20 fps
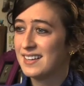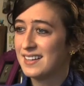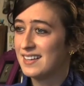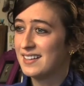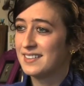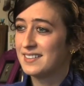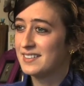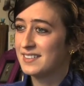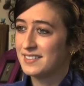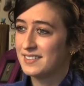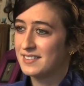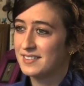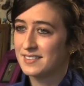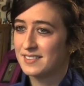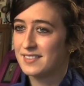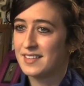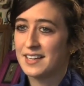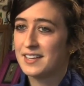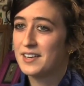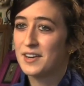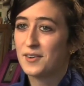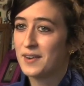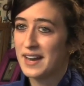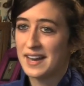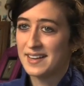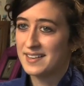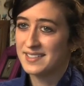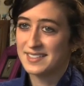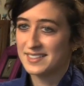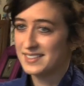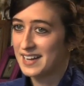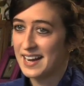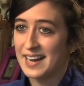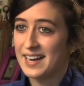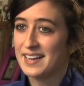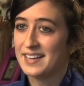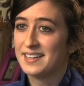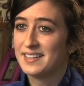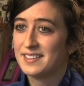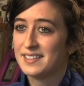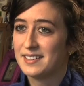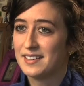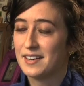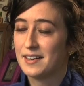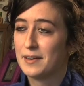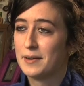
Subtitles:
They go hand in hand.